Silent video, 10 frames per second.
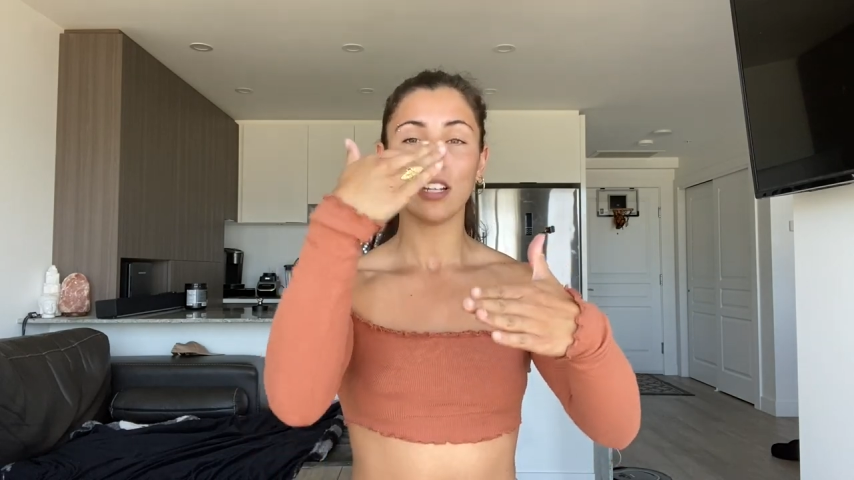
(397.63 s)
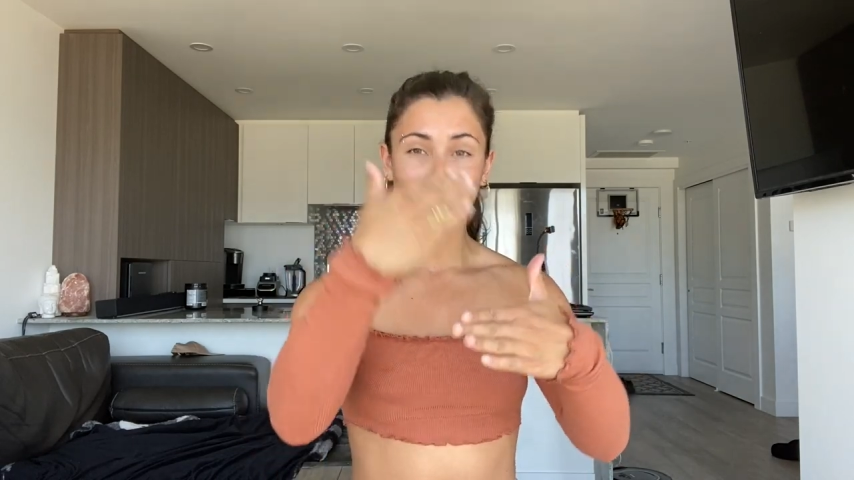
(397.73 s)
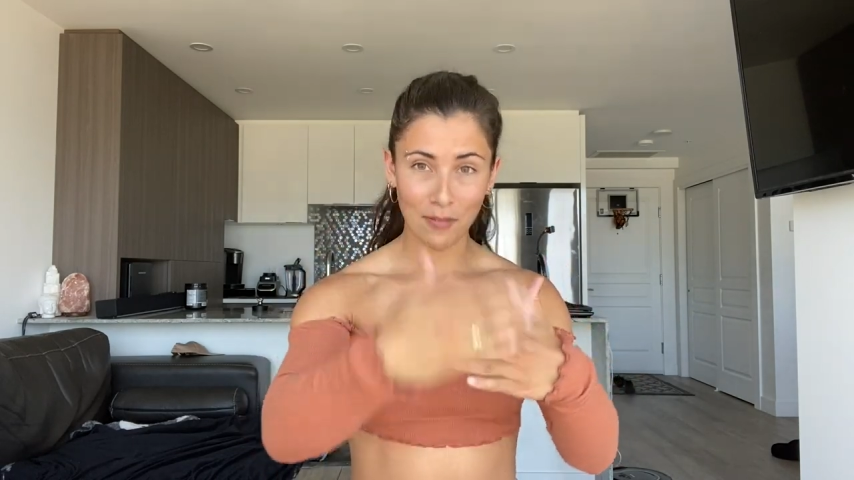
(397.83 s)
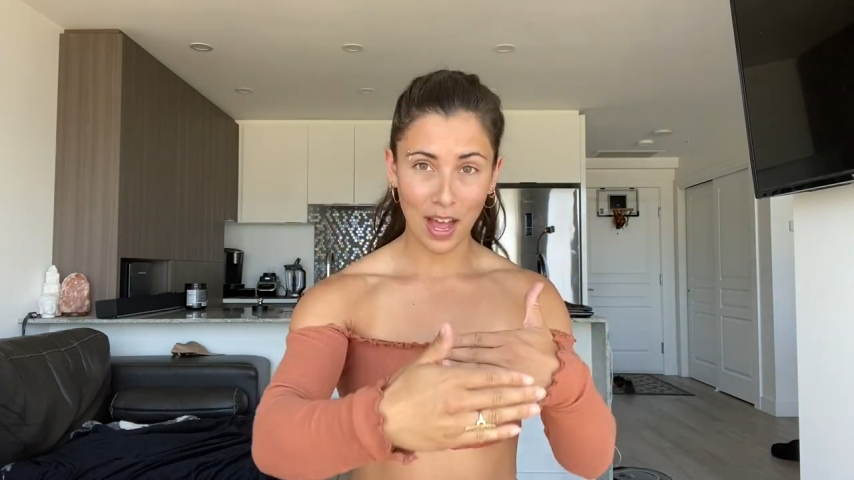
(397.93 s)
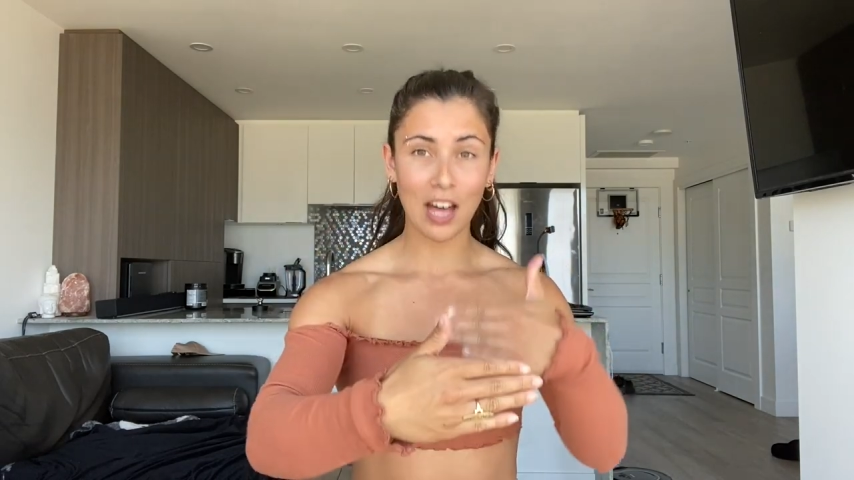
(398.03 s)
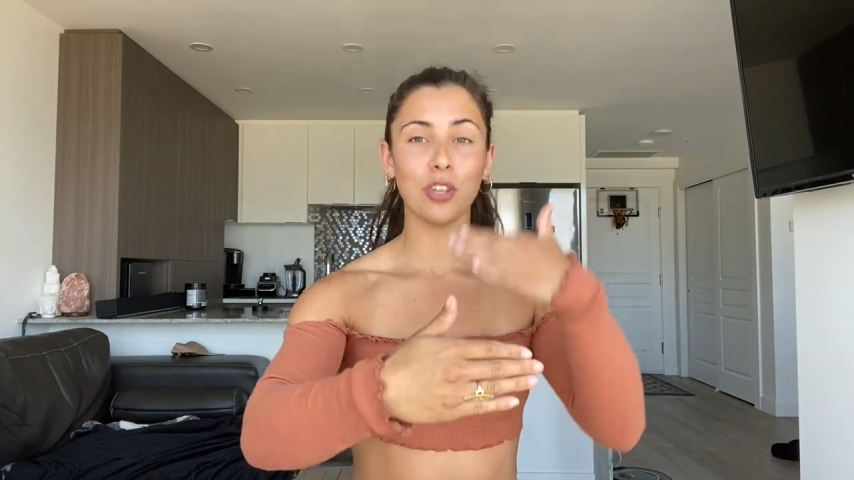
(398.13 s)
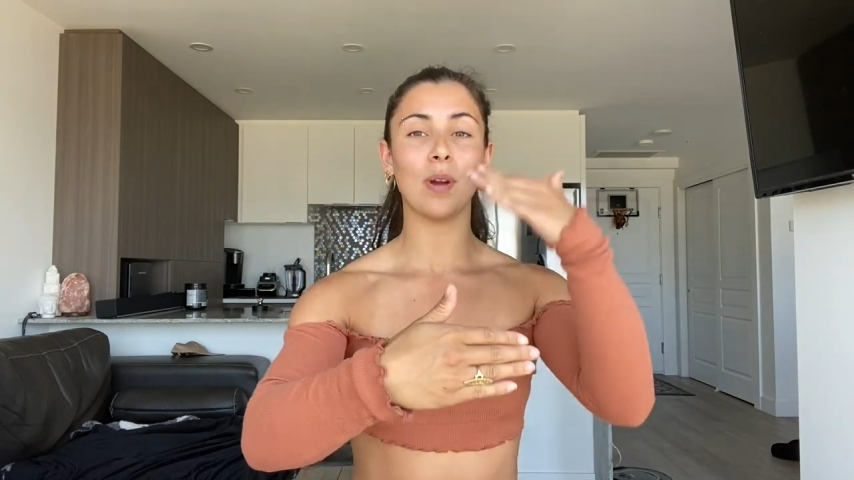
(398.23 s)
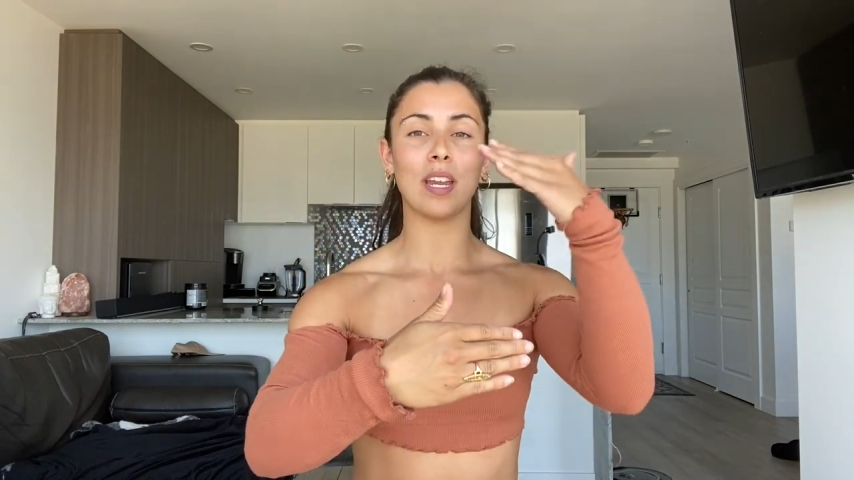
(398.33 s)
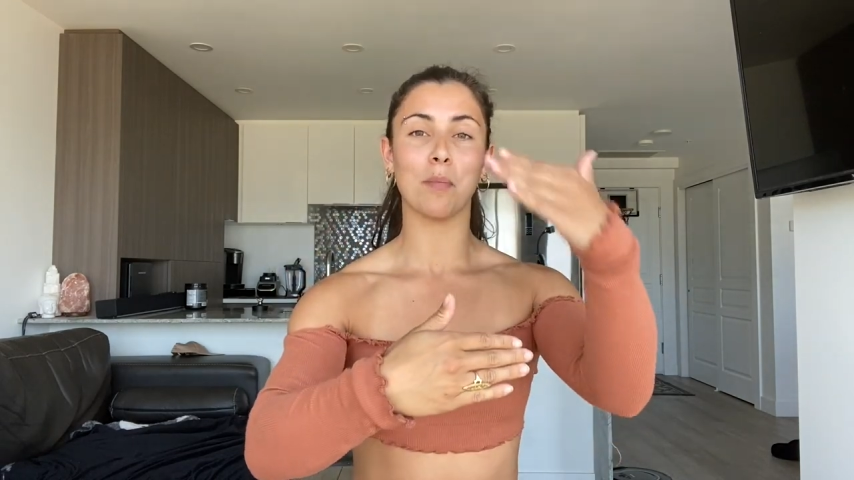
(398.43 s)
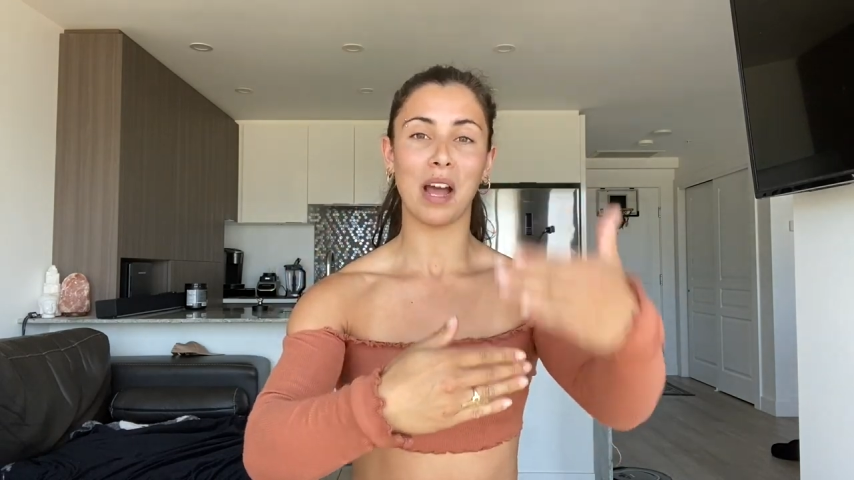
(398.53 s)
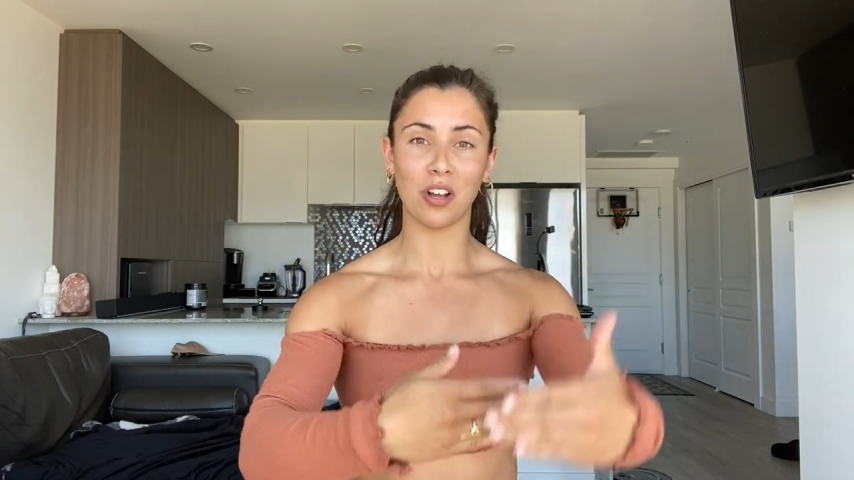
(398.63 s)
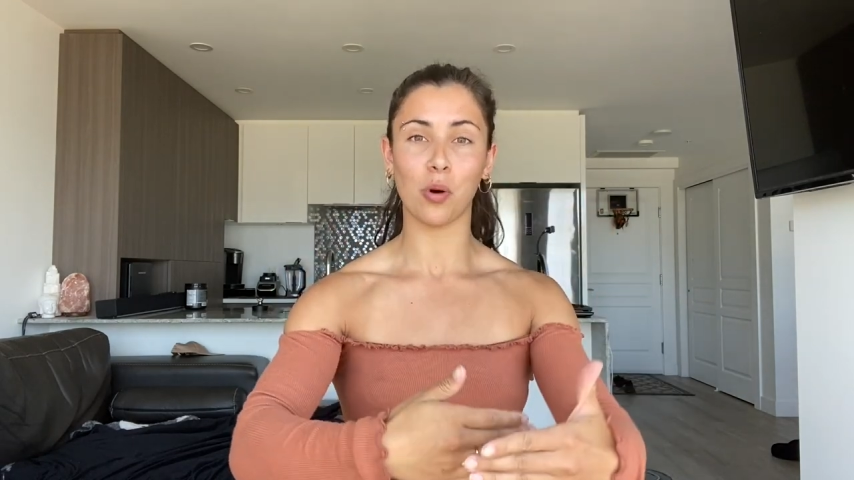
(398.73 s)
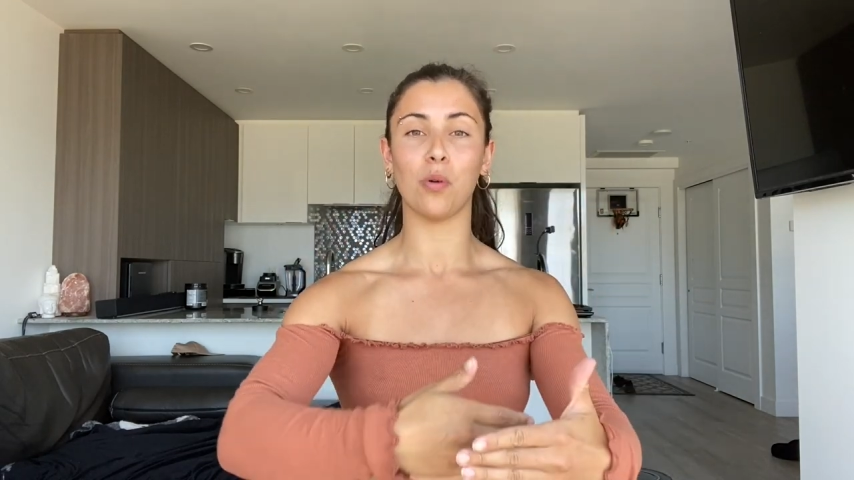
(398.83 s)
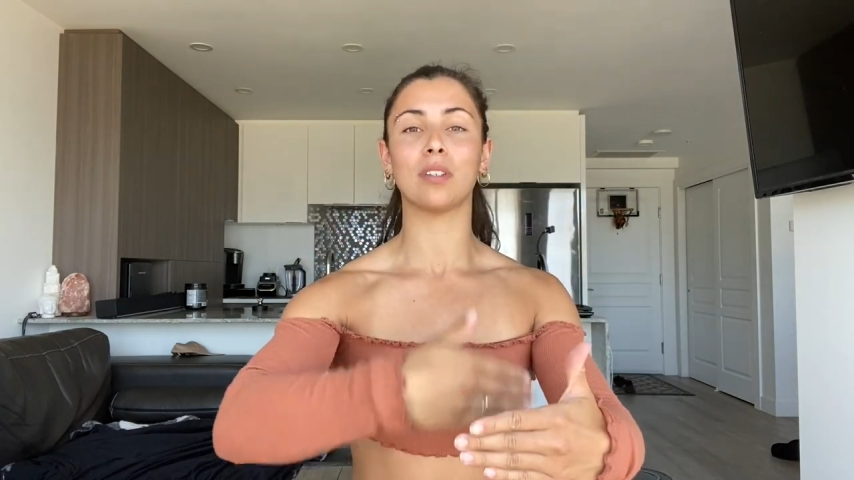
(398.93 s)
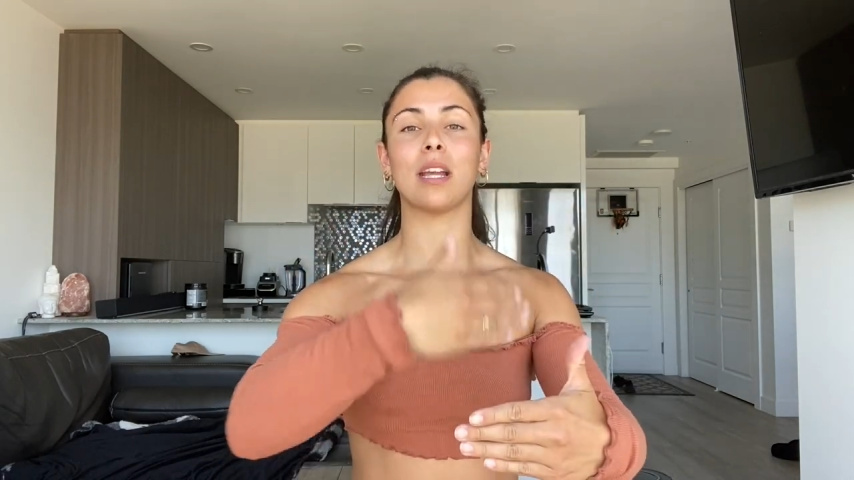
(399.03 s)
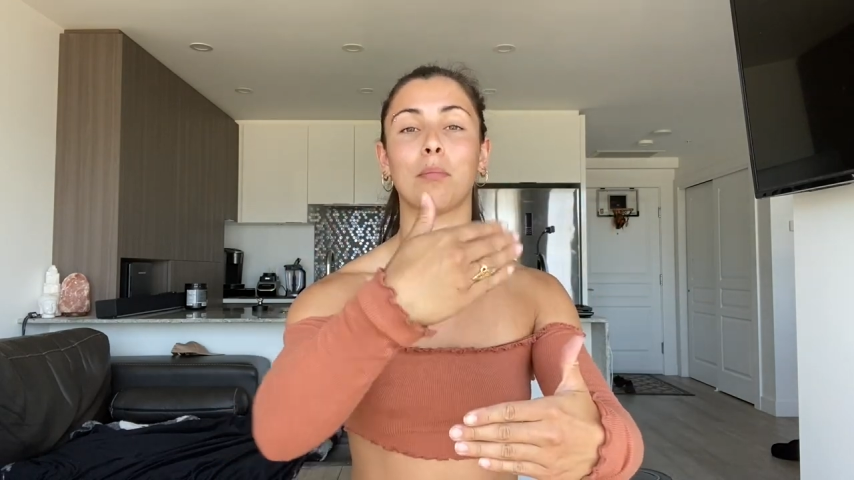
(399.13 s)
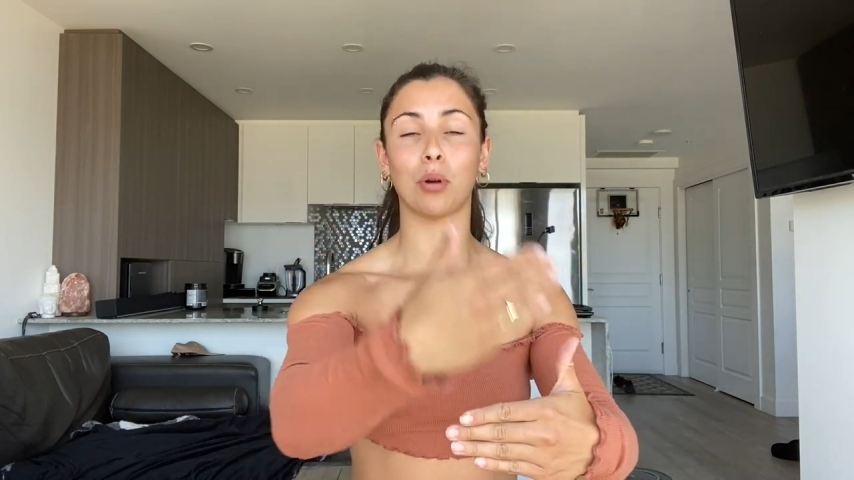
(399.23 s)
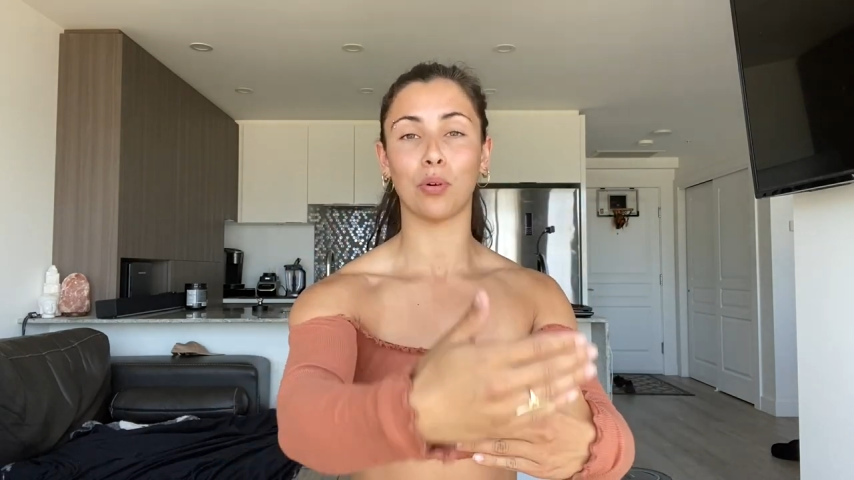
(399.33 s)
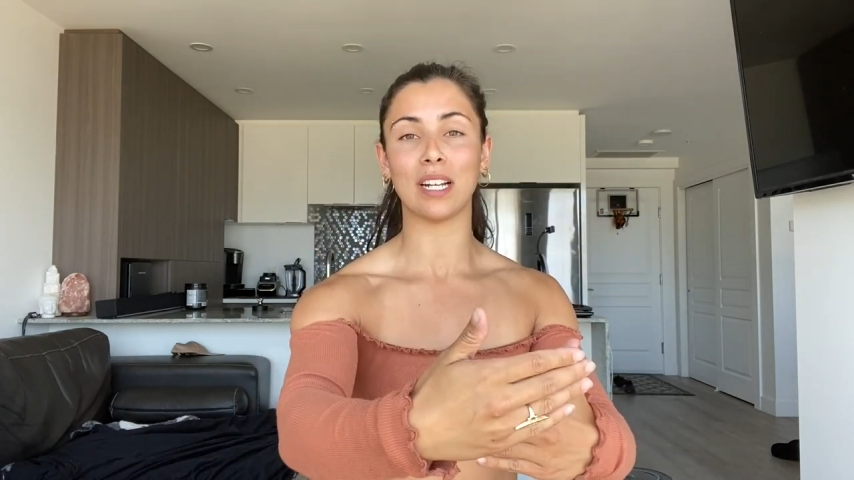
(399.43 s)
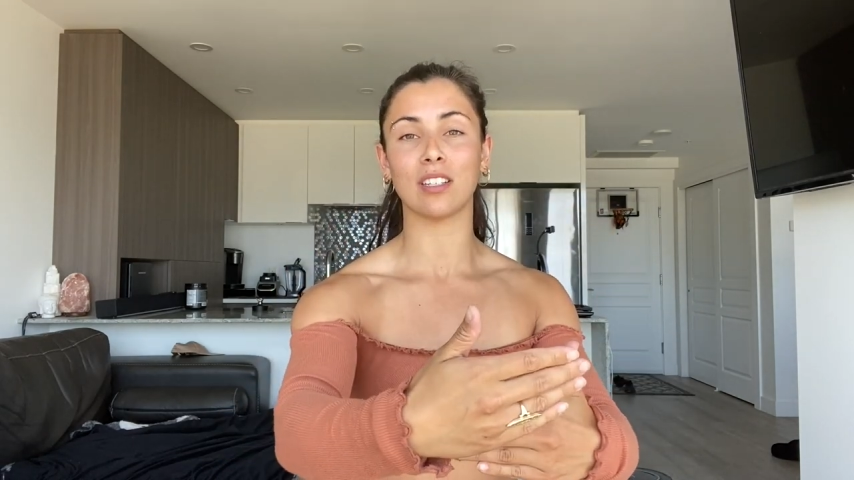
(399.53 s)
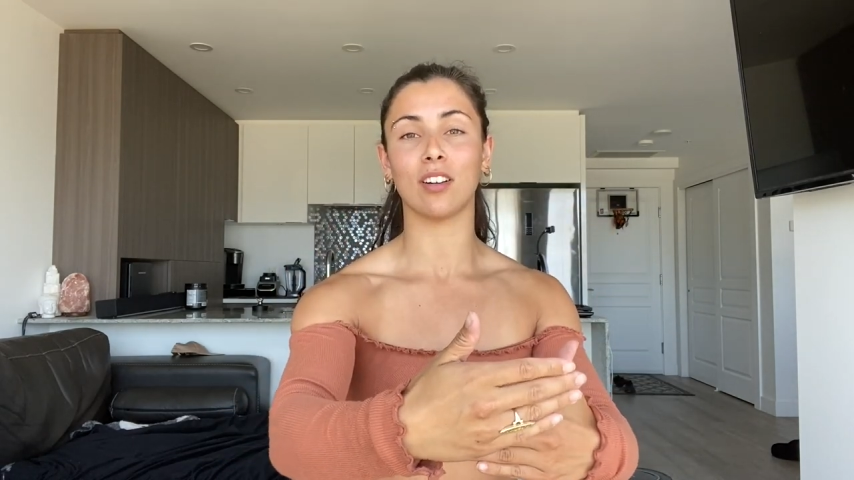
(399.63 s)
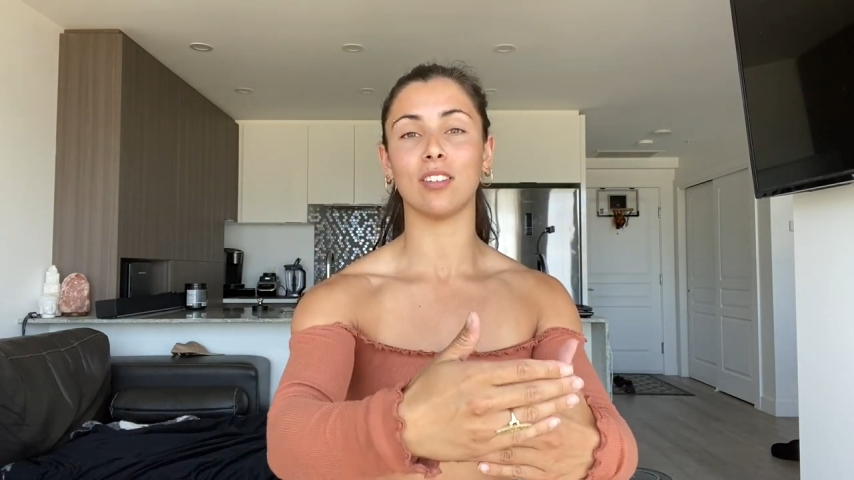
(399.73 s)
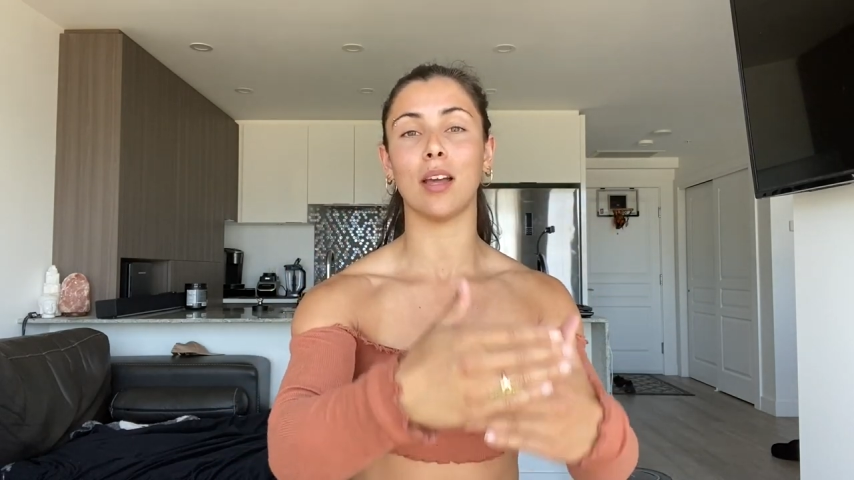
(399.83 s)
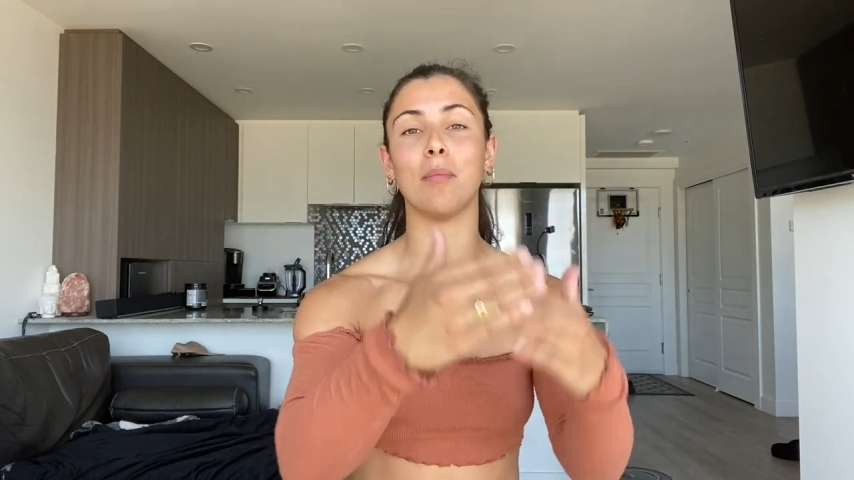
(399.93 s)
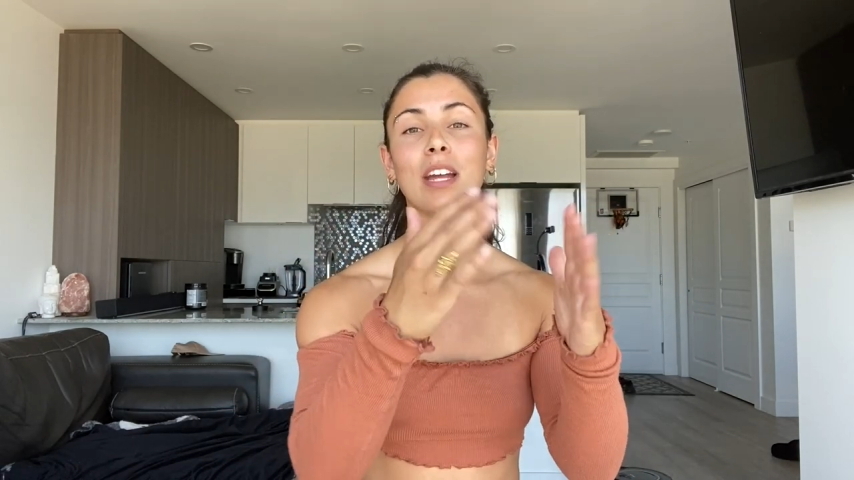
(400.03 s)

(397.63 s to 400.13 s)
evaluating my goals and progressing on them